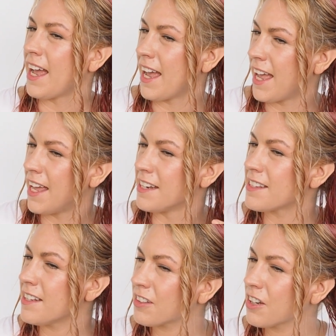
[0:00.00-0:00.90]
And
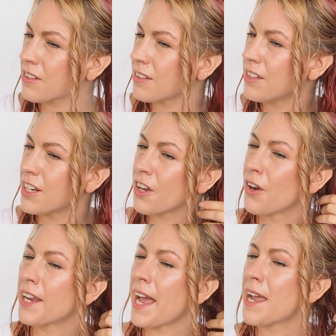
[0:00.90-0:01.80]
these curls are sitting
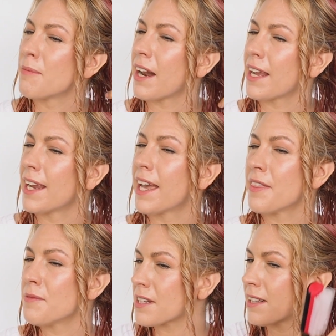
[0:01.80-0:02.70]
okay, but I can get
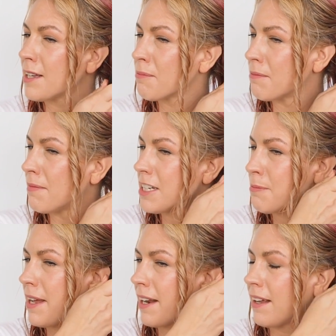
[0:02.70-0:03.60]
them to clump much
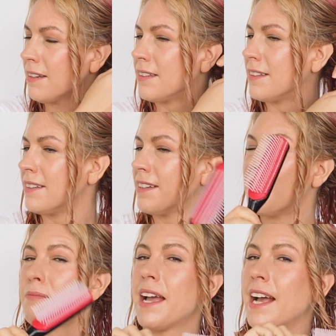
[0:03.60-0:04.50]
better
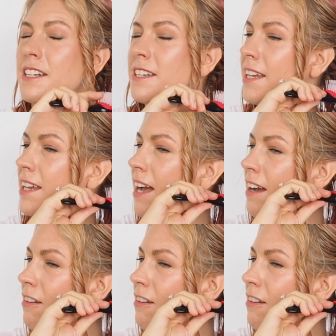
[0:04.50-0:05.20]
by actually